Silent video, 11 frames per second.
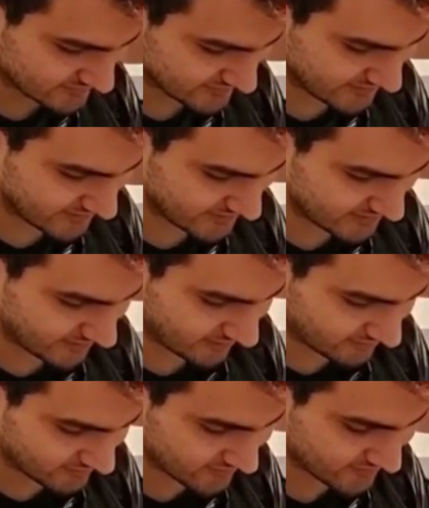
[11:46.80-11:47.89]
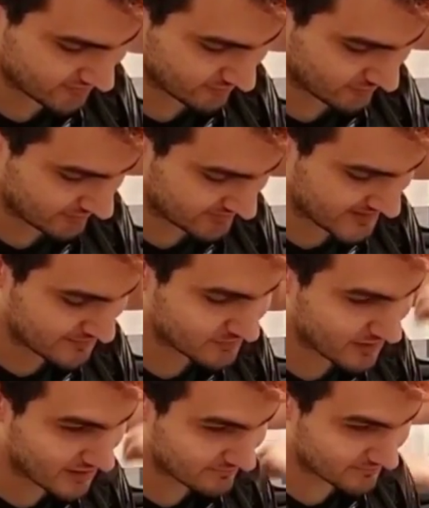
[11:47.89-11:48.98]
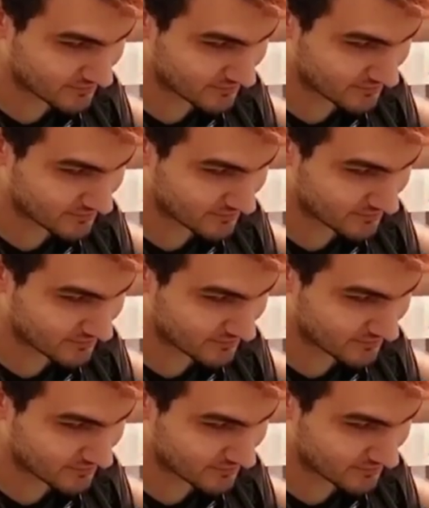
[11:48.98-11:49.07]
Yeah. Listen, keep the offer